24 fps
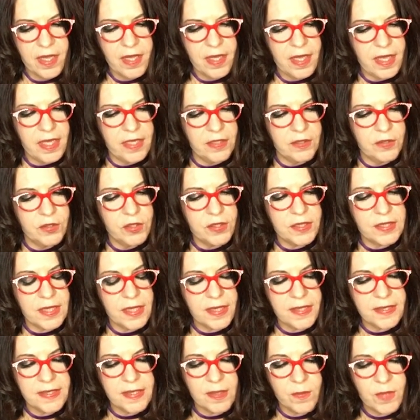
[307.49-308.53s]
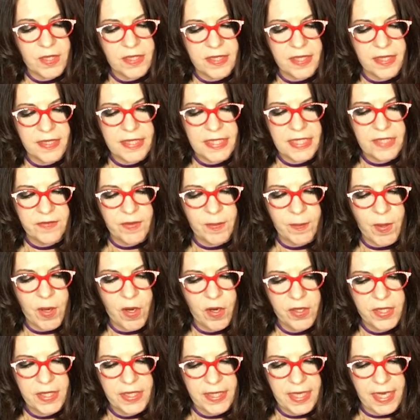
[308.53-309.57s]
and it looks like someone's idea of a
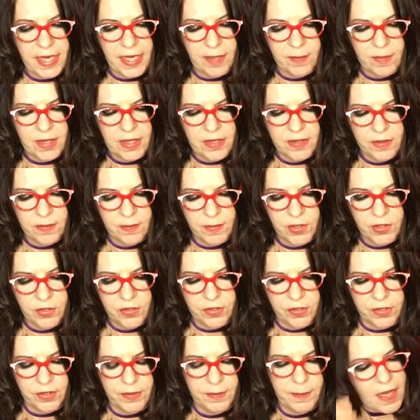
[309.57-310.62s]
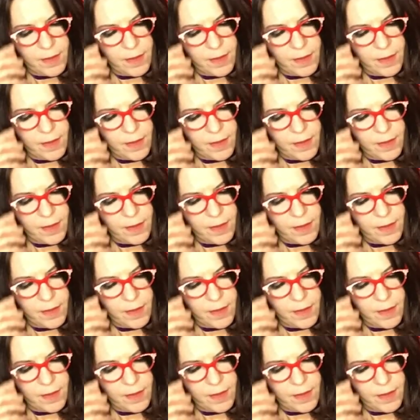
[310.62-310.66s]
party game is murder.